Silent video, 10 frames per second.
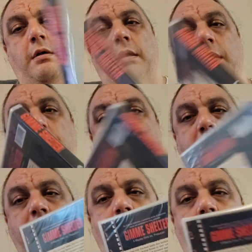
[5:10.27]
I've
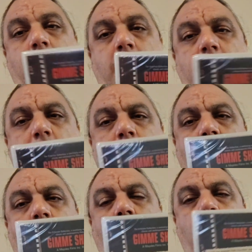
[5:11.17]
been sitting on this one
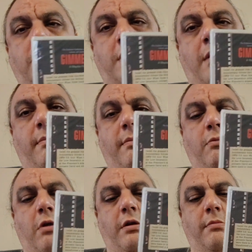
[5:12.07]
for a long time,
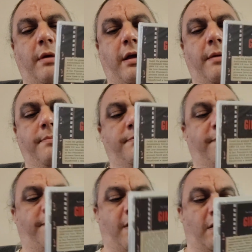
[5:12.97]
wanting to buy it.
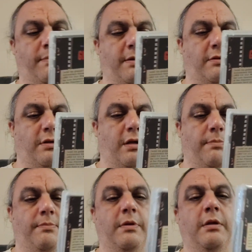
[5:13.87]
Finally picked it up.